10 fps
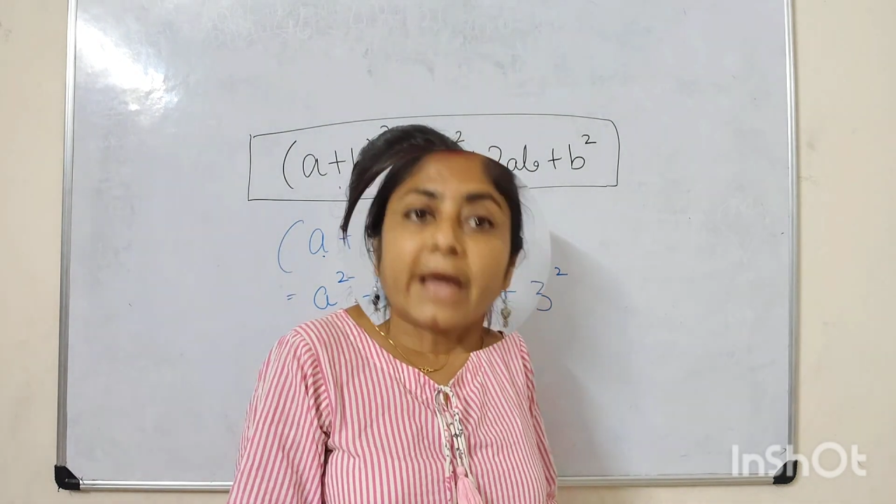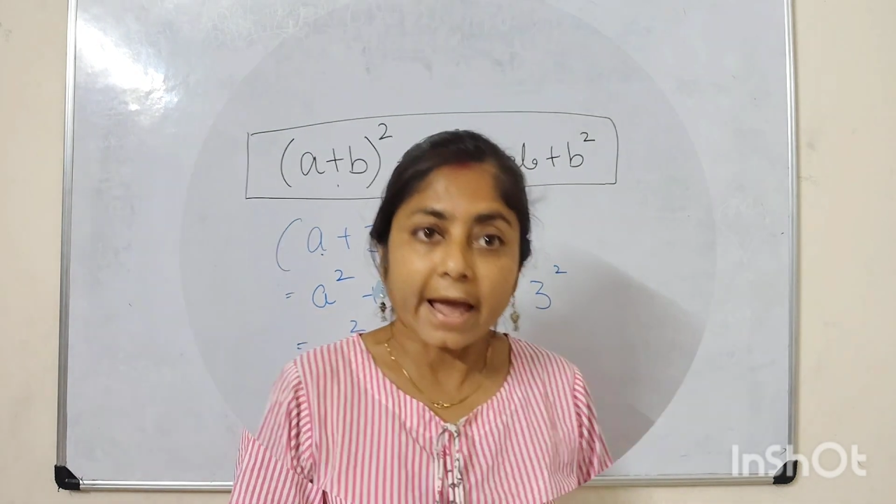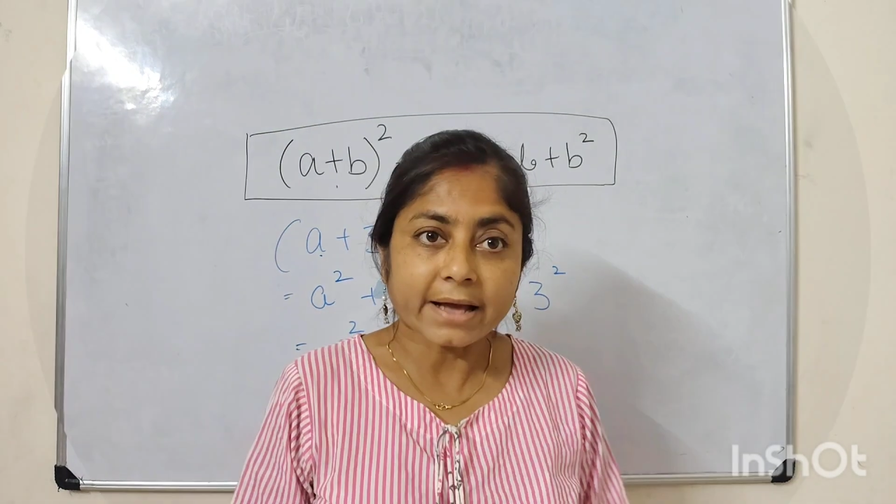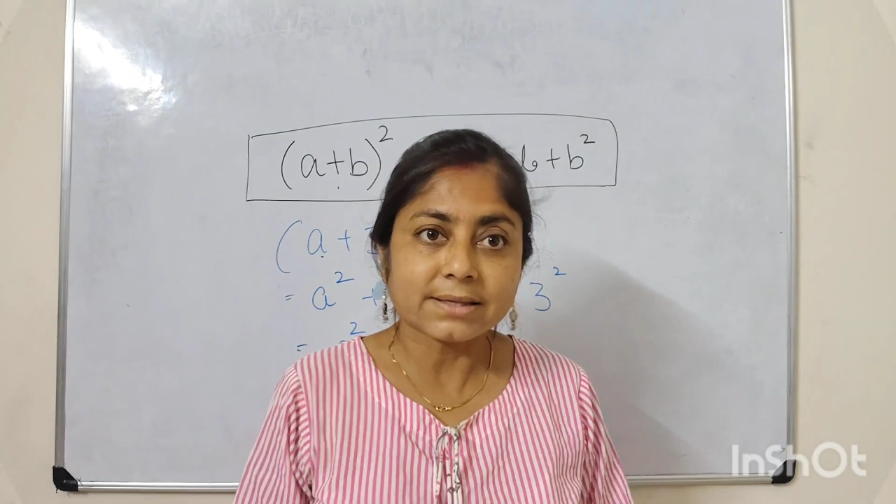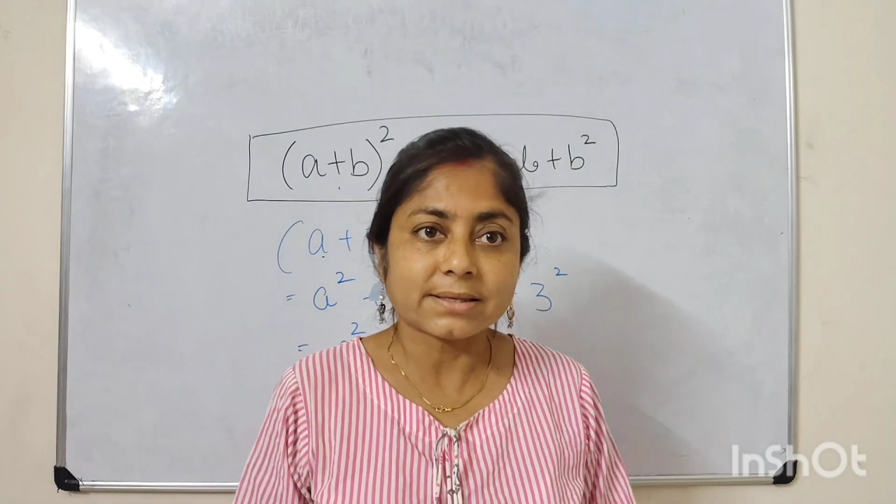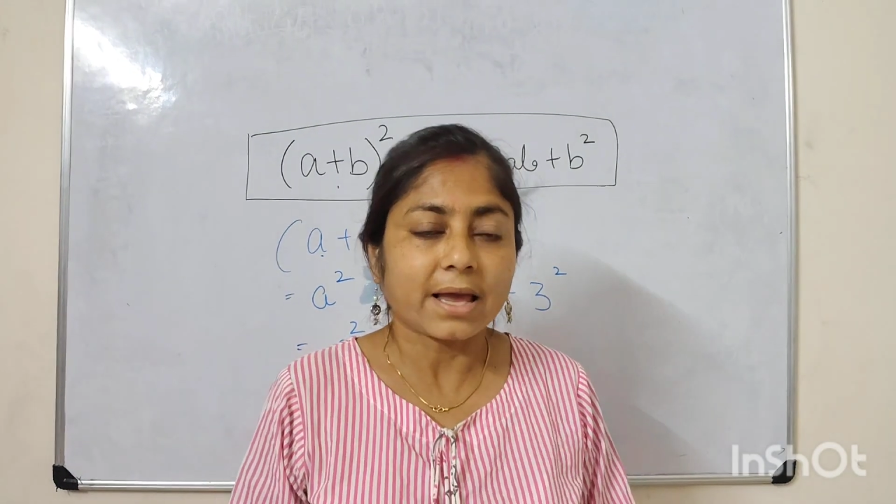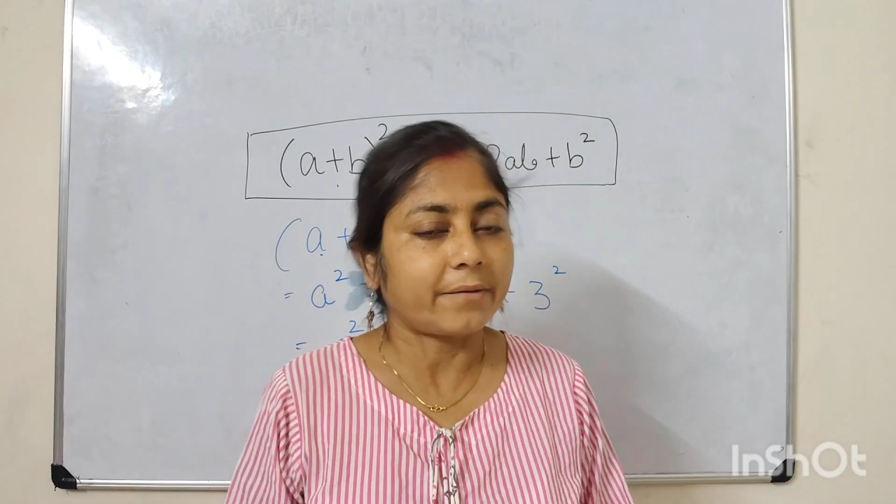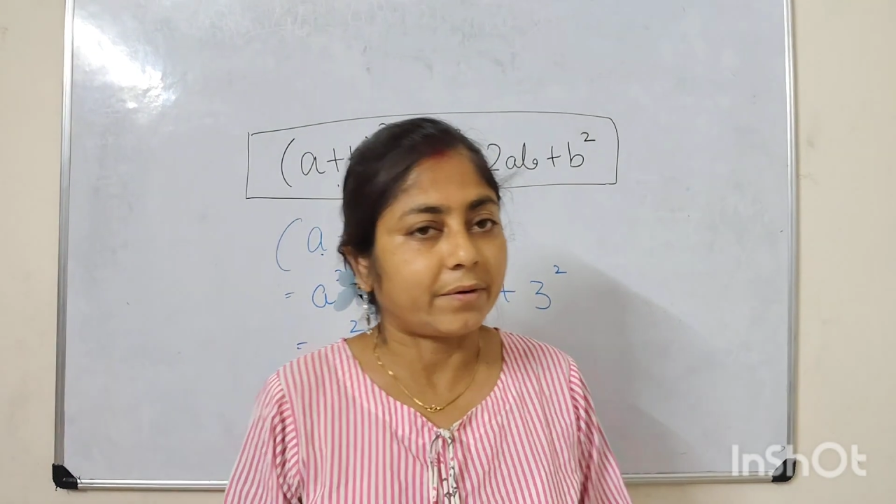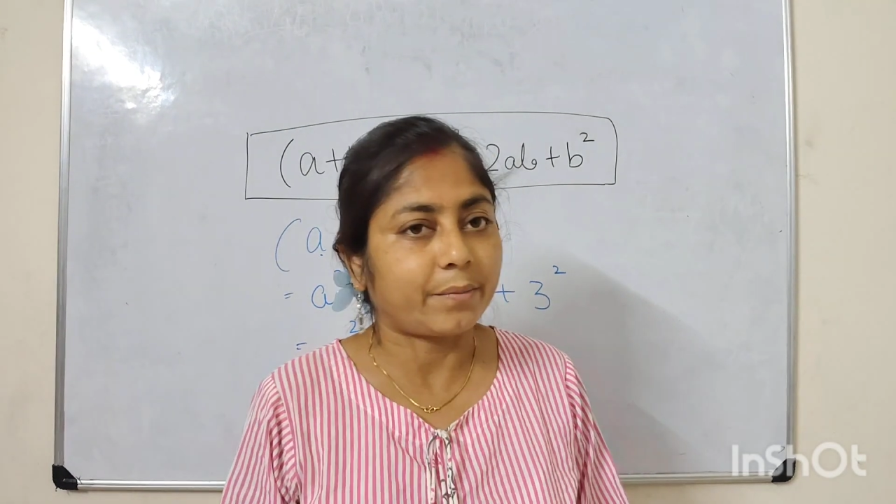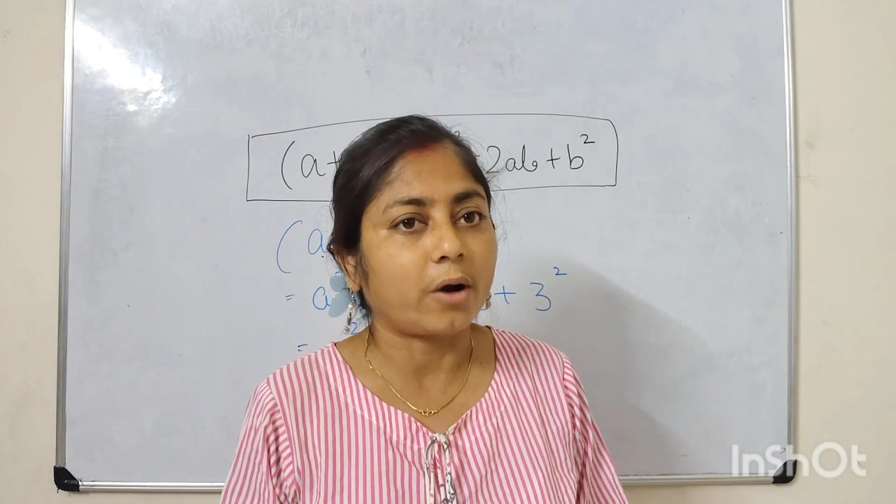Thanks
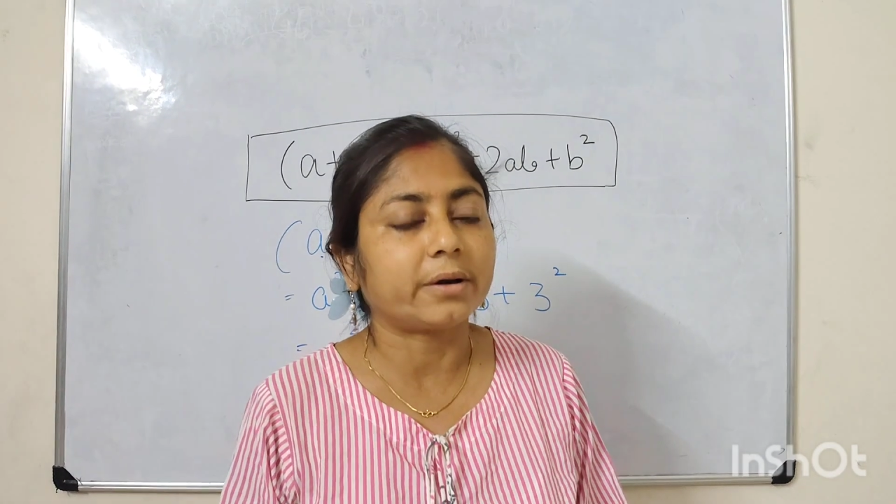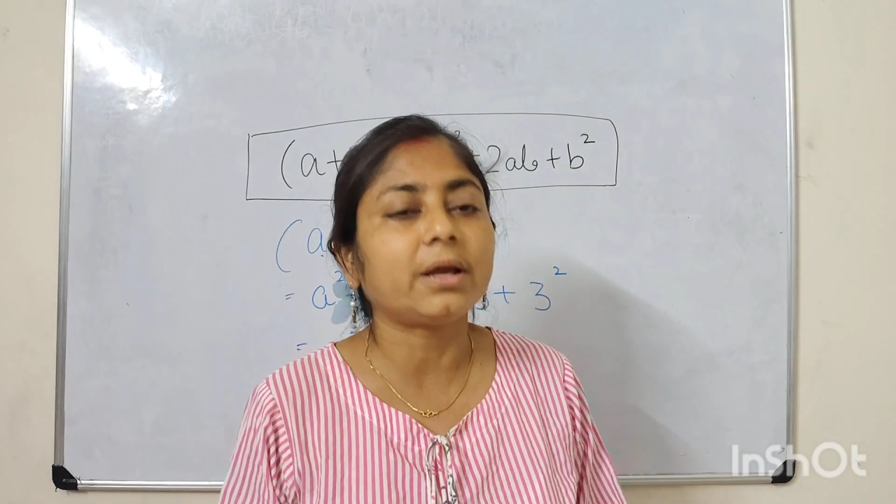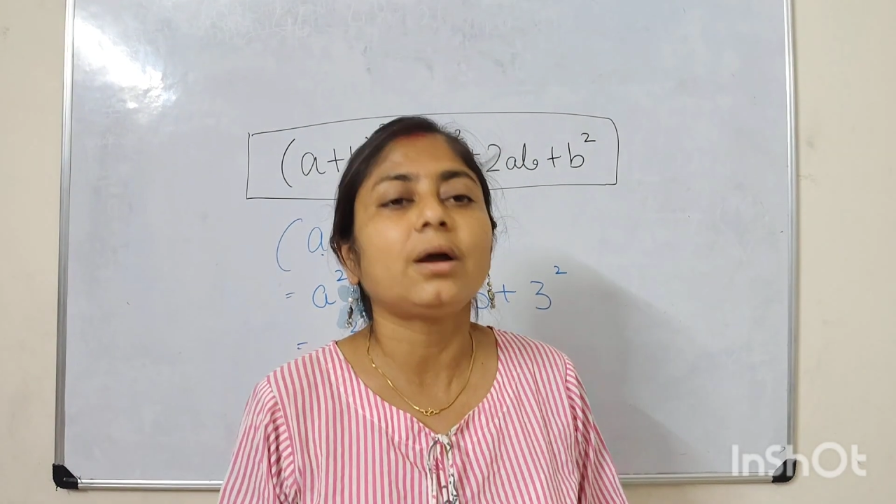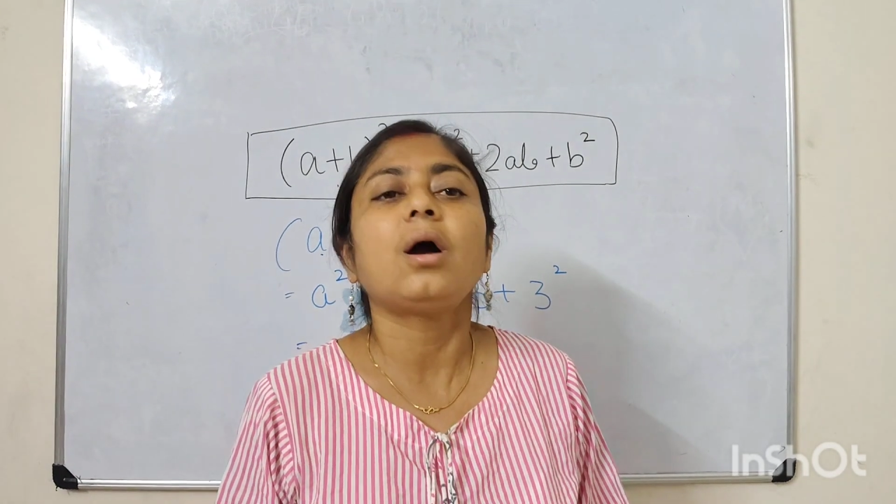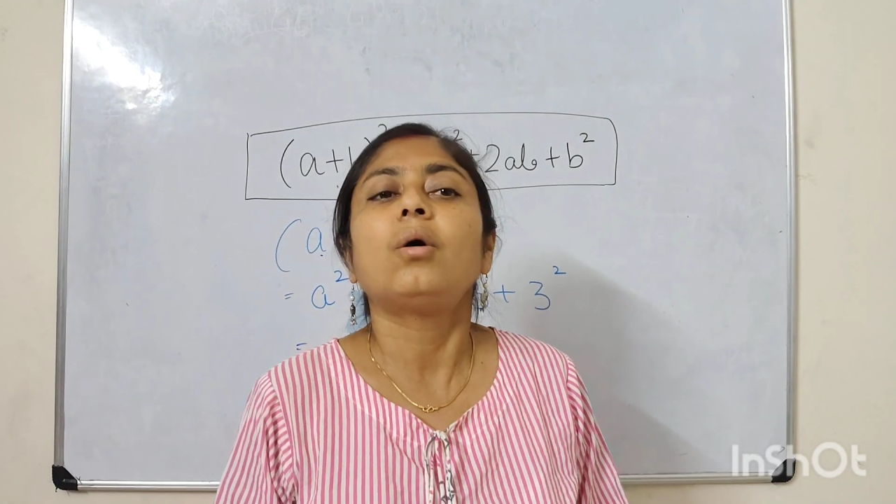everybody